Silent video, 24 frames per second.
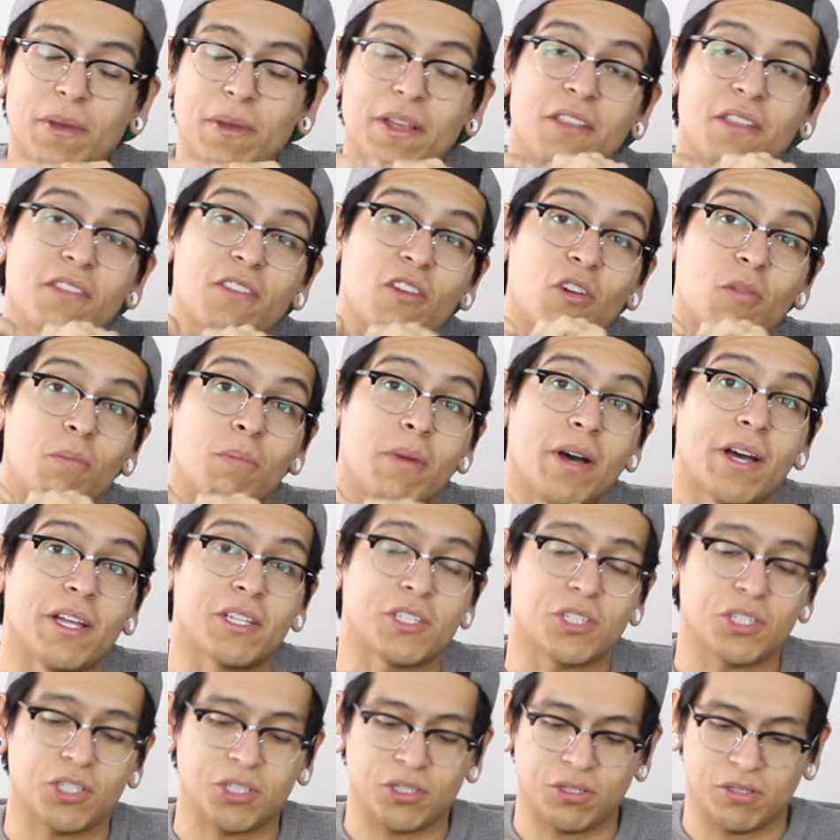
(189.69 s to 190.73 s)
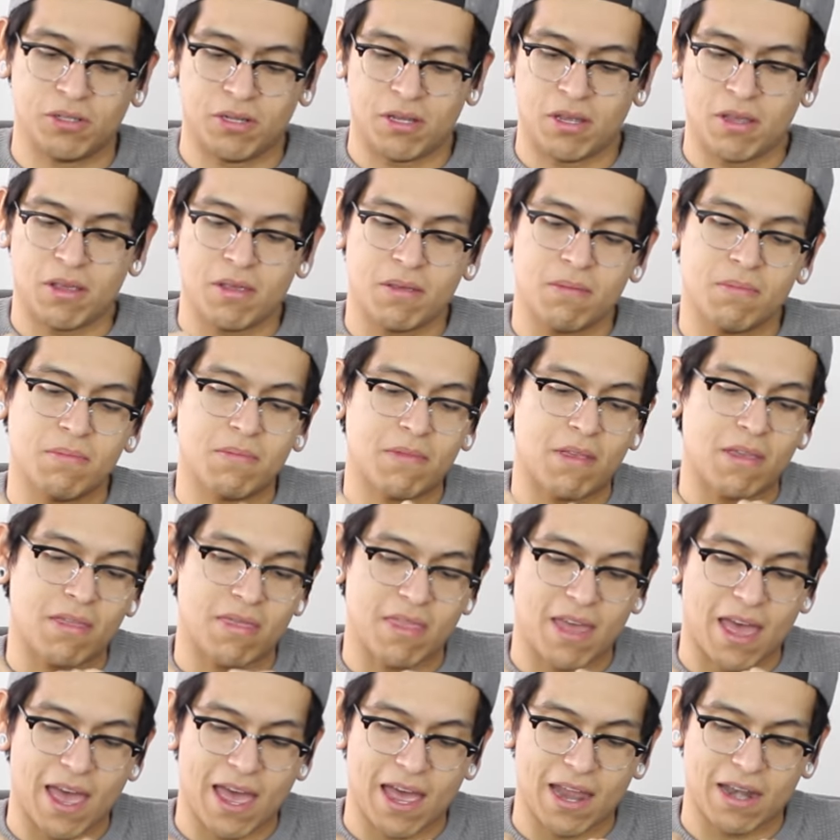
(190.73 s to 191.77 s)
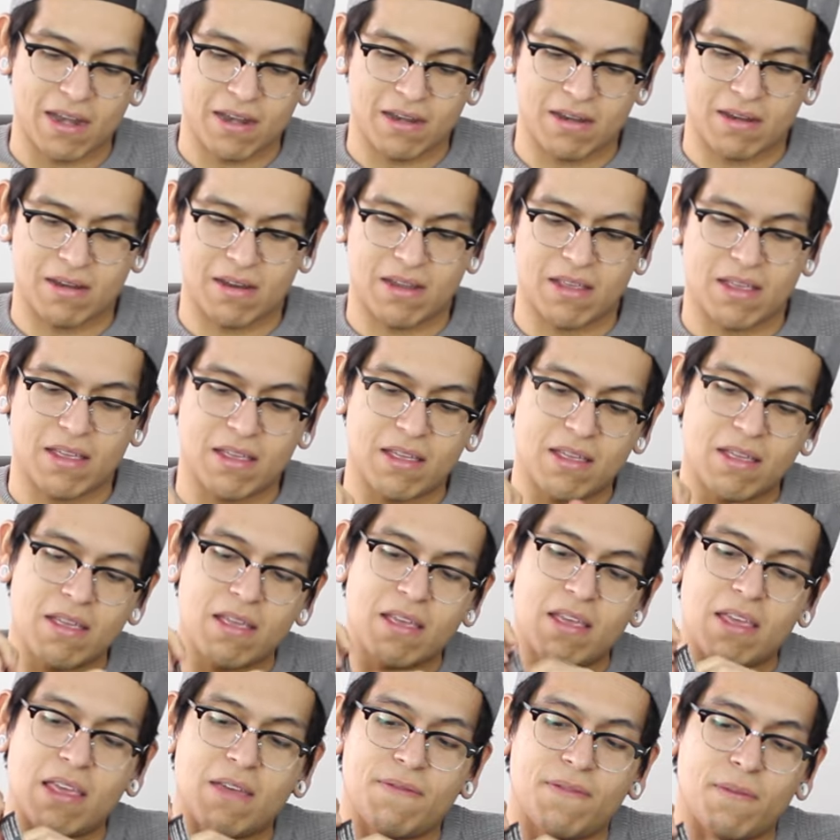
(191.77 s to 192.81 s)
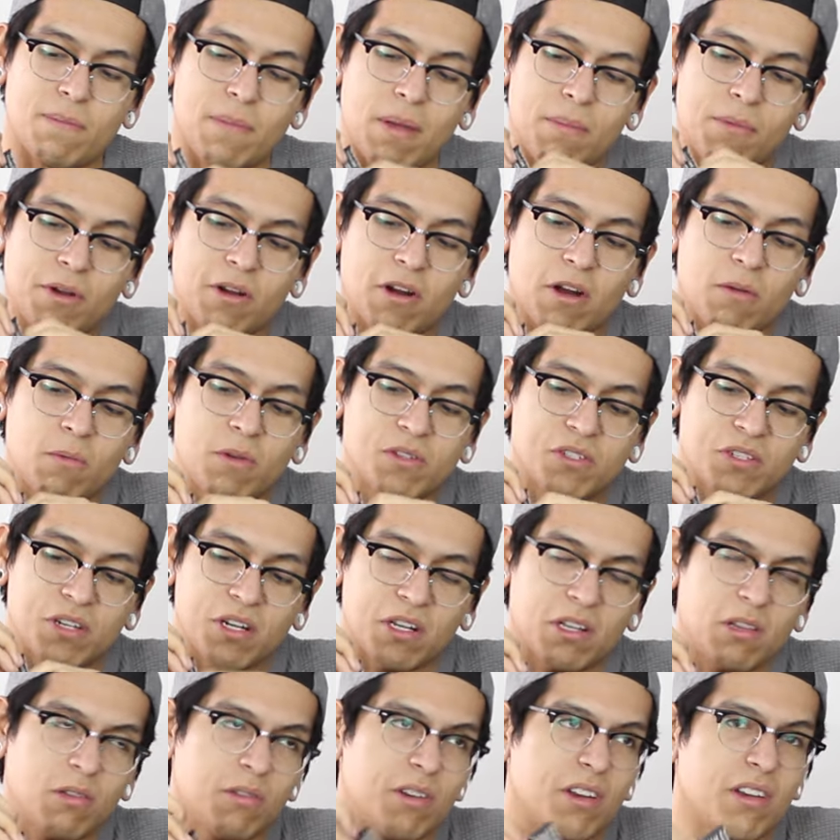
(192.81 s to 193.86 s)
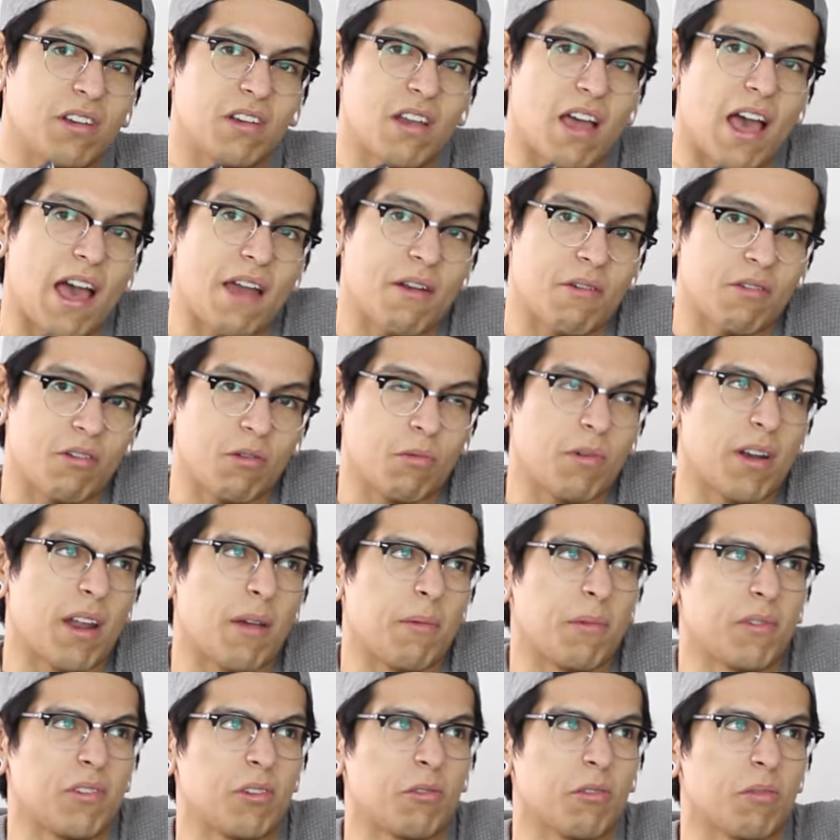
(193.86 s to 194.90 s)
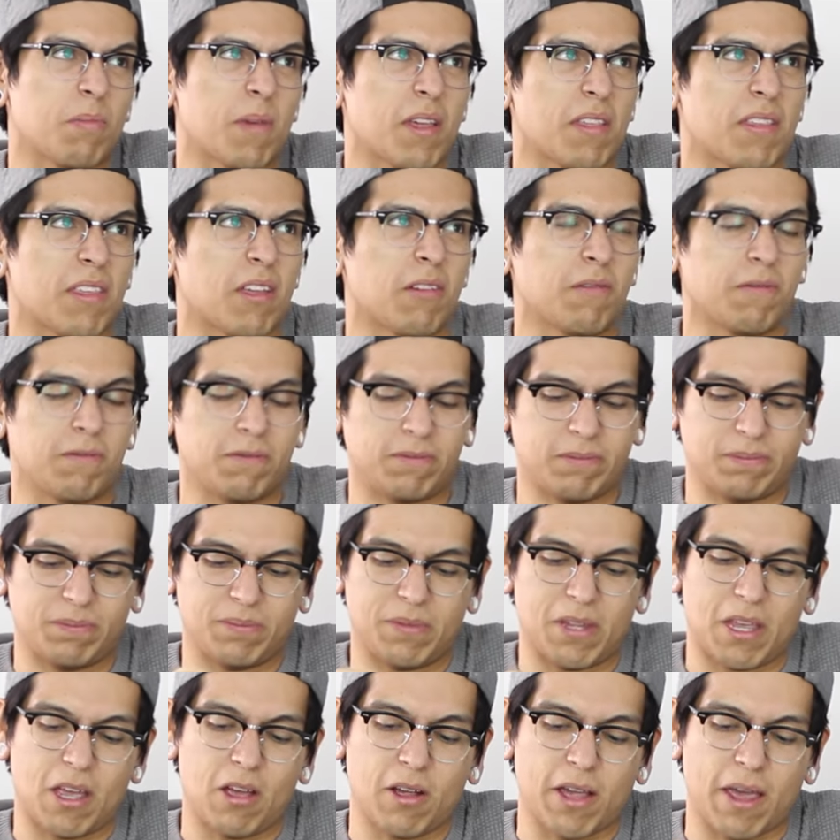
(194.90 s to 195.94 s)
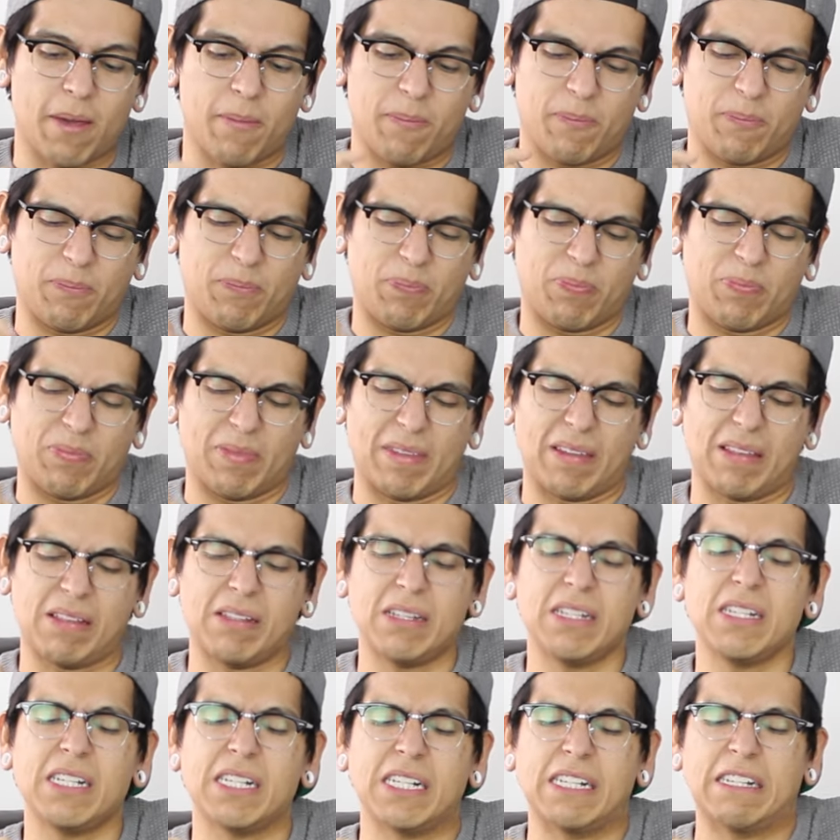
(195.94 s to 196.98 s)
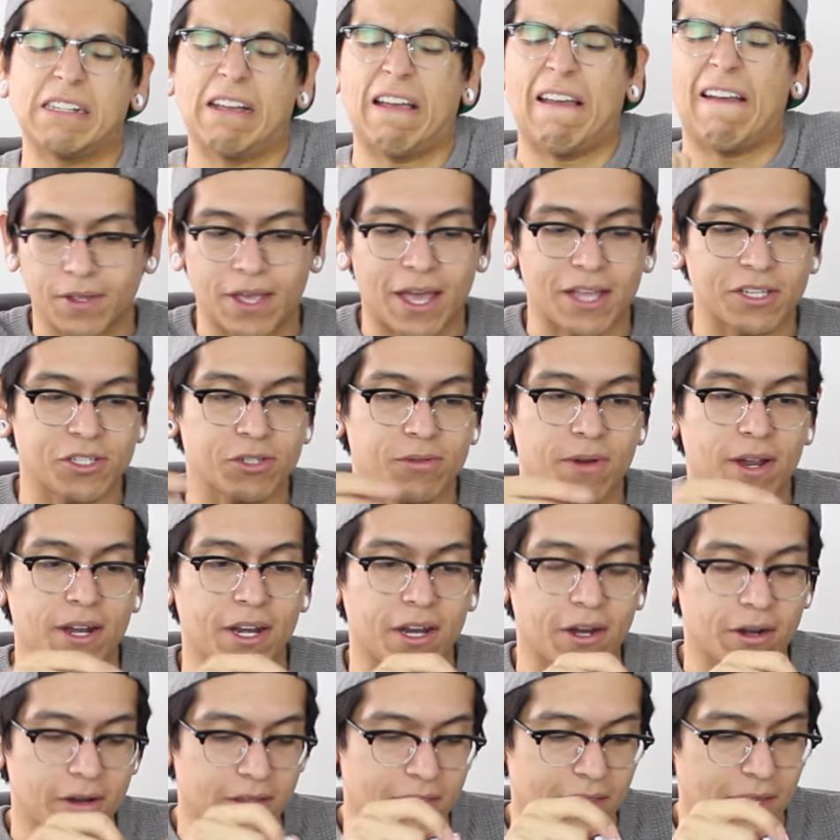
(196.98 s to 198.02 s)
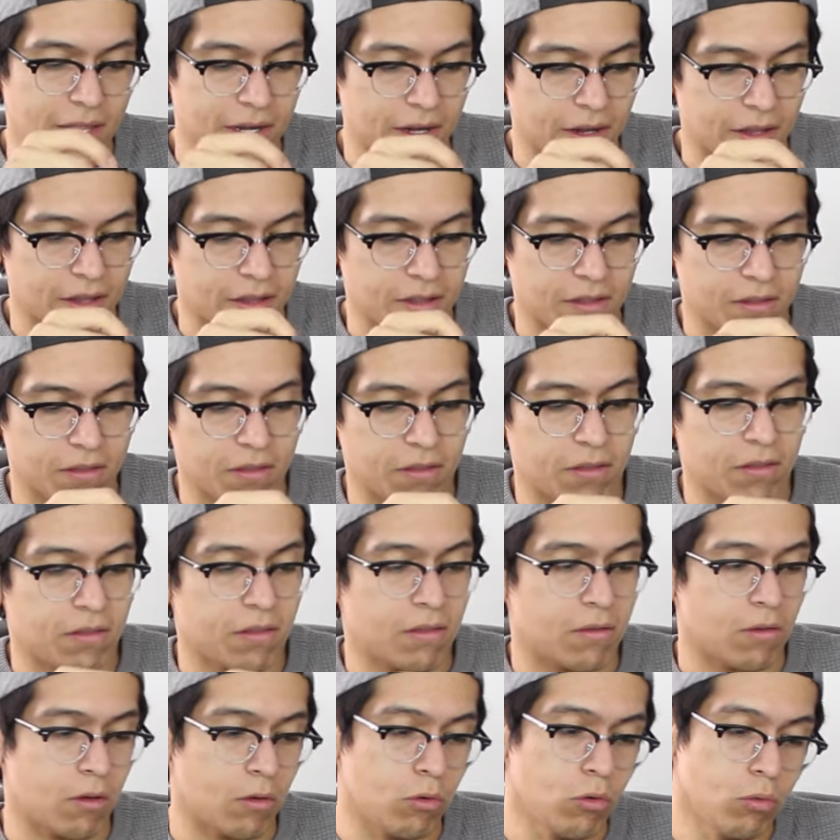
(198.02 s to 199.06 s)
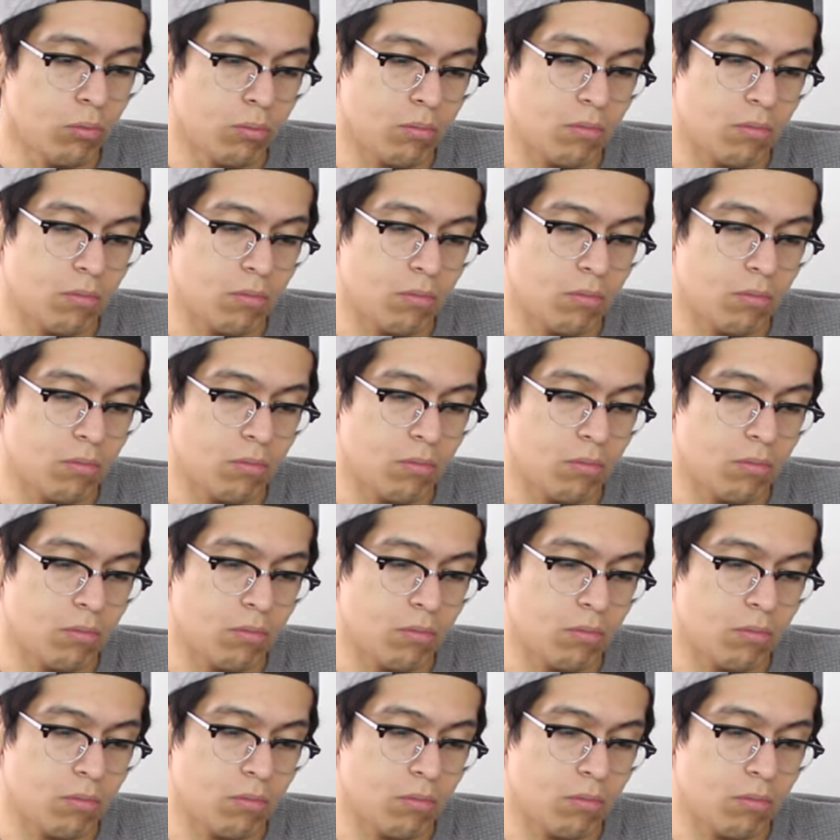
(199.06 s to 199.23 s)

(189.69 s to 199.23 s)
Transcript: only paying so much that if the memory card wasn't included, I don't know what I would do with myself. Okay, Ugh. got you right here. Let us